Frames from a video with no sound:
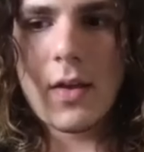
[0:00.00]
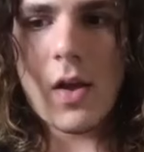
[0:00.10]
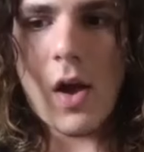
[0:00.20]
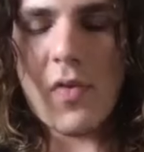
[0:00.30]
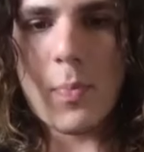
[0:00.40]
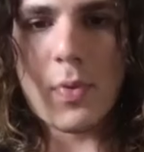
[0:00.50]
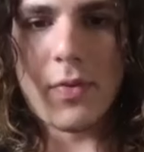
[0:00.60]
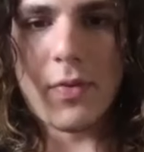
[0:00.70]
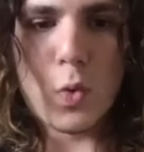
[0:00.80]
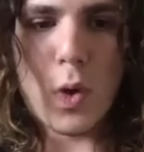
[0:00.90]
of the
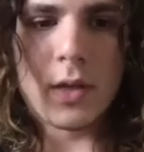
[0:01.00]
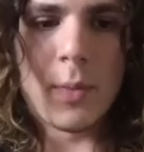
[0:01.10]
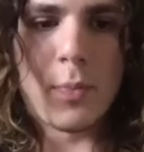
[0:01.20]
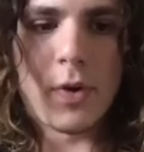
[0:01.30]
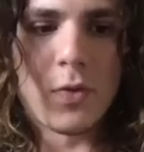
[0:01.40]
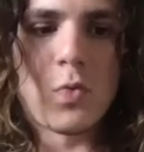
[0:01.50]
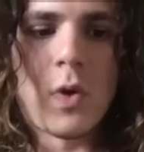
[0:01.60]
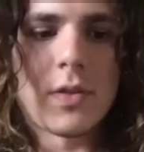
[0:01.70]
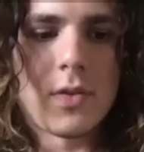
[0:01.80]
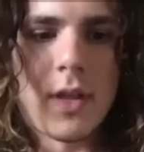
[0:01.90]
previous the previous
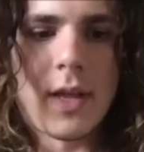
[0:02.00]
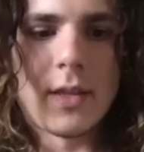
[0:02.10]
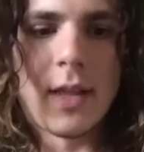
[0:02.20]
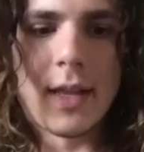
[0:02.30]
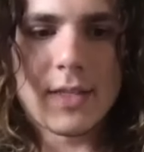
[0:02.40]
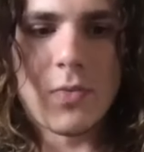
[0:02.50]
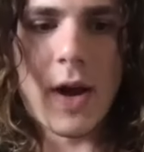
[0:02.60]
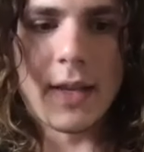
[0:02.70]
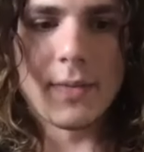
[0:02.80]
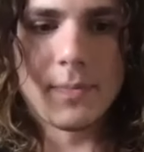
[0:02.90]
one. So that that's great.